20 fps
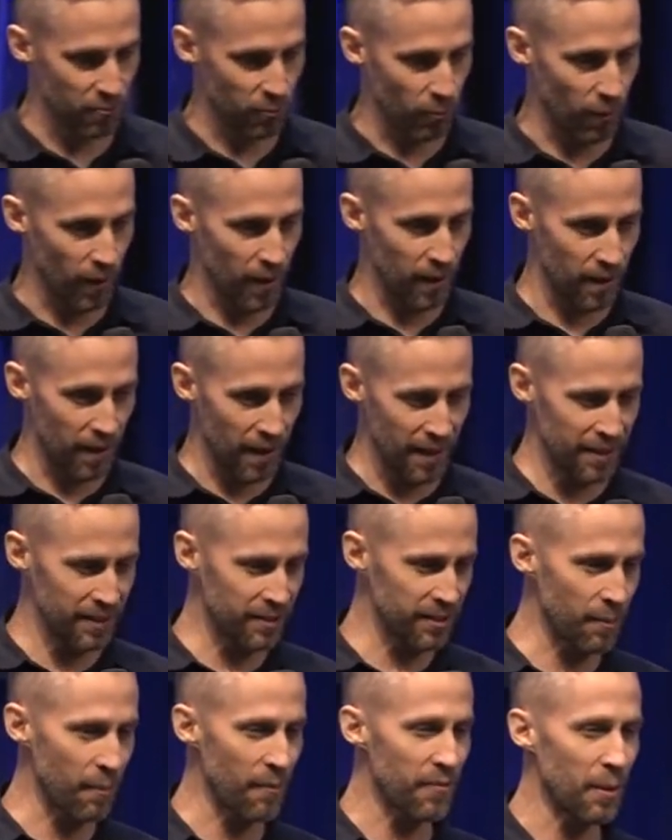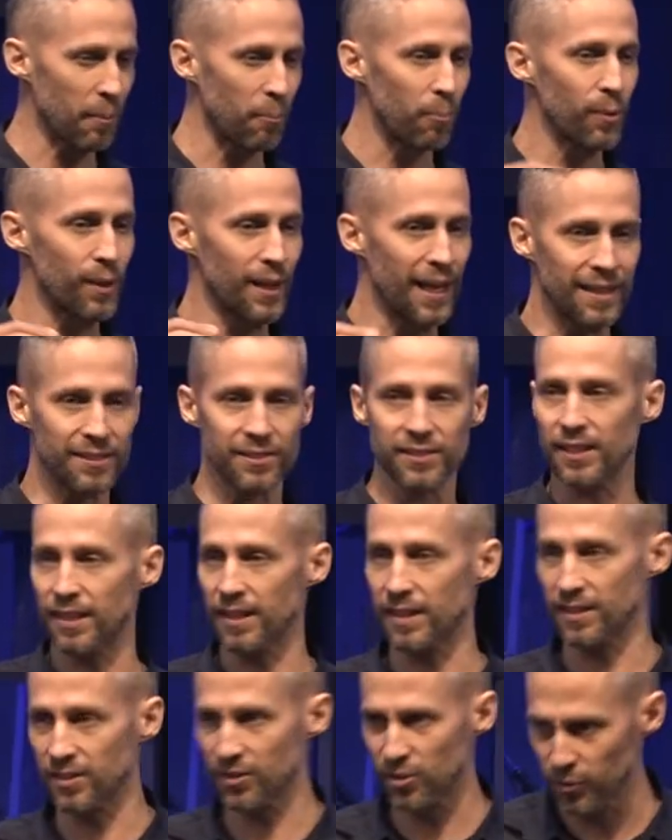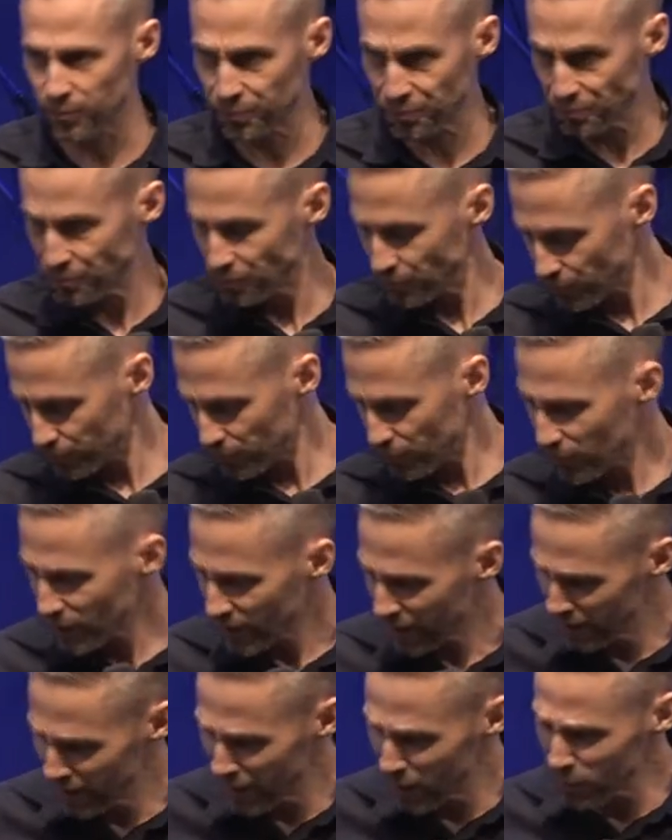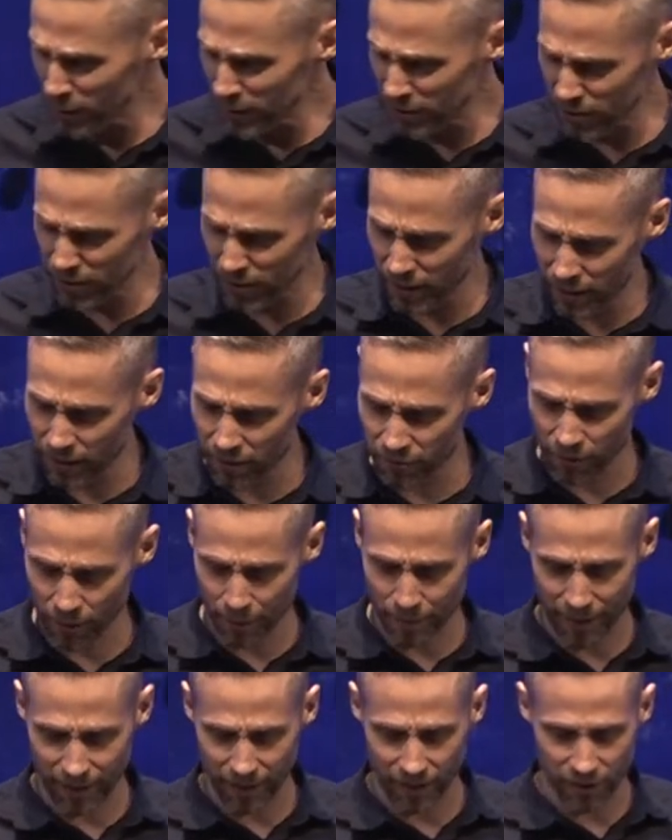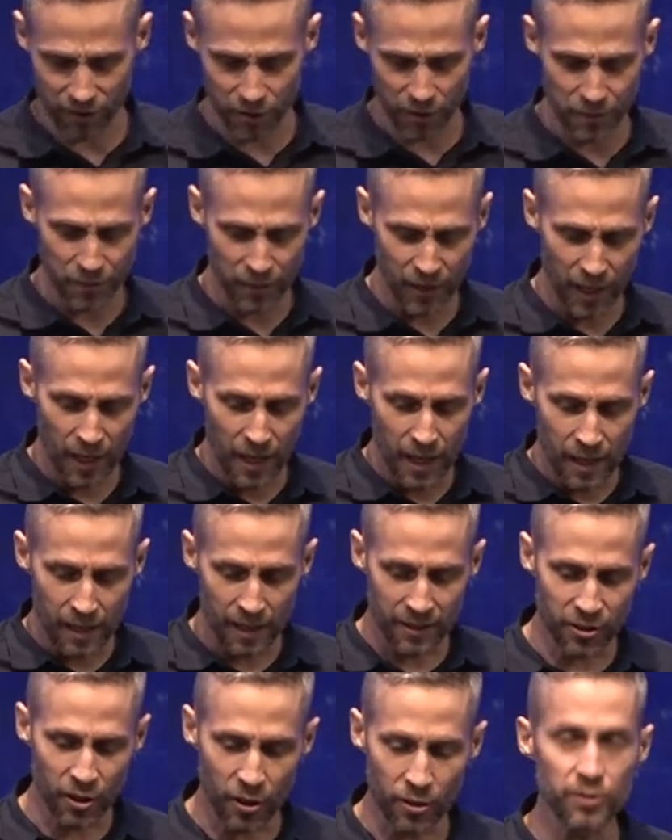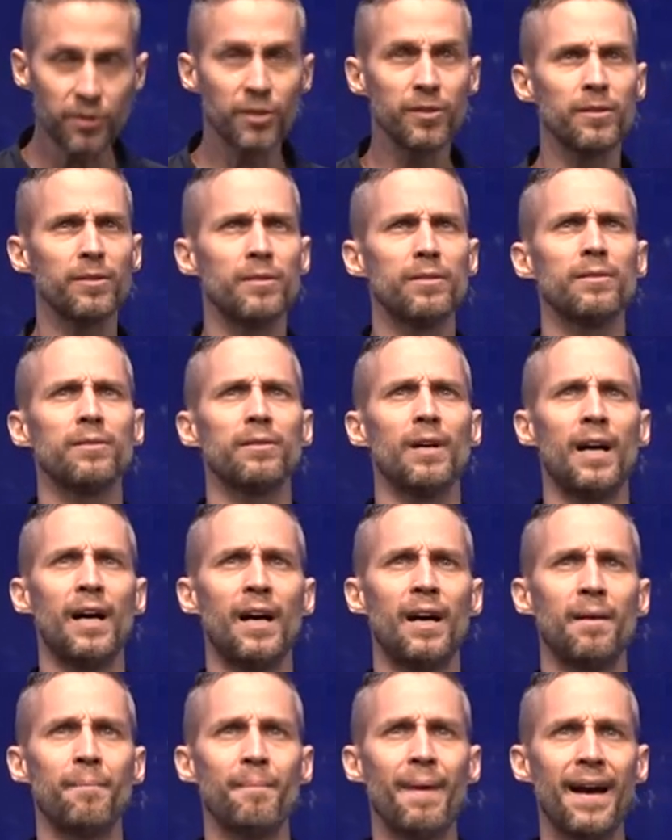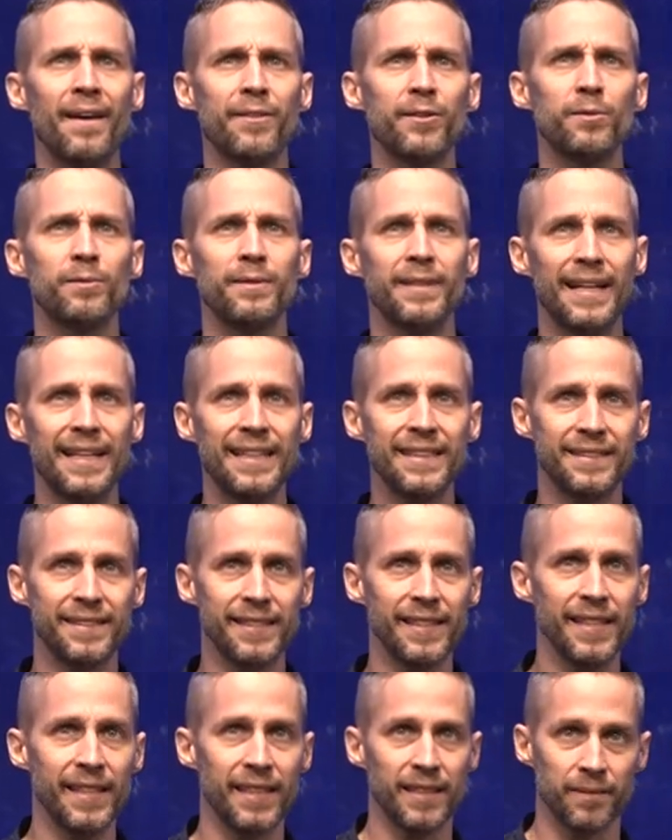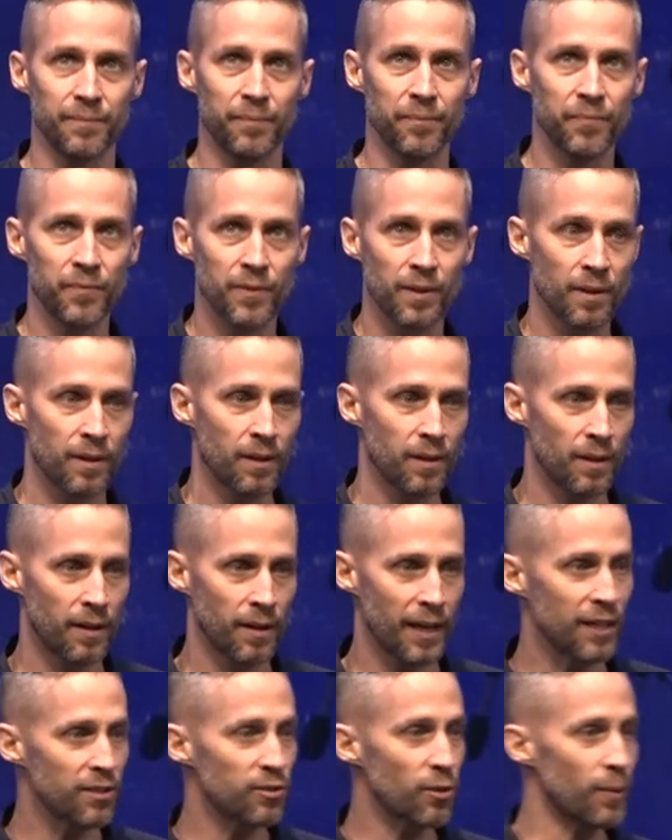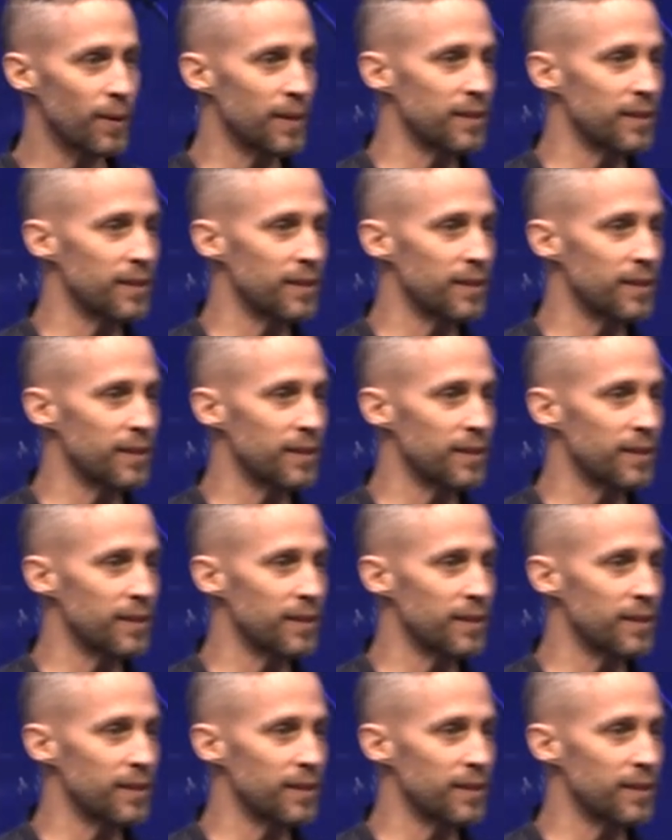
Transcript: and, what, and some of the blessings that we see from marriage. Let's go to uh, Matthew 19. Okay, so